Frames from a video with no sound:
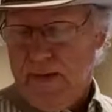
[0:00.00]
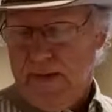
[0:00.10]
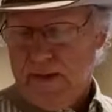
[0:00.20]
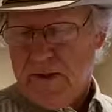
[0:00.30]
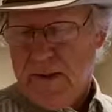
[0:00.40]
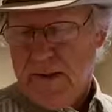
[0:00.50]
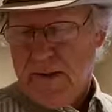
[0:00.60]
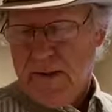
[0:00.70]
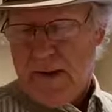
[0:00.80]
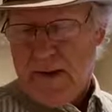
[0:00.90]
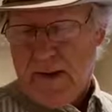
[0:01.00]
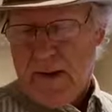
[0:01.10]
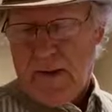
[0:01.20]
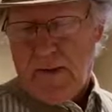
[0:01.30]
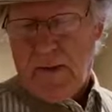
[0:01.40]
It is written, And
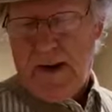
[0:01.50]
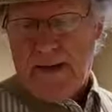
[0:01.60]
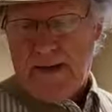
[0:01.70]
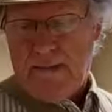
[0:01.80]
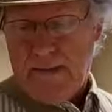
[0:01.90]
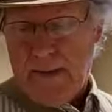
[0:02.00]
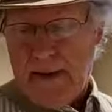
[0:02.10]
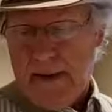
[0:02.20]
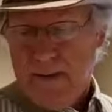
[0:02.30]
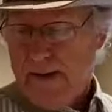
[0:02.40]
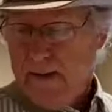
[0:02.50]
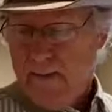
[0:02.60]
God created man,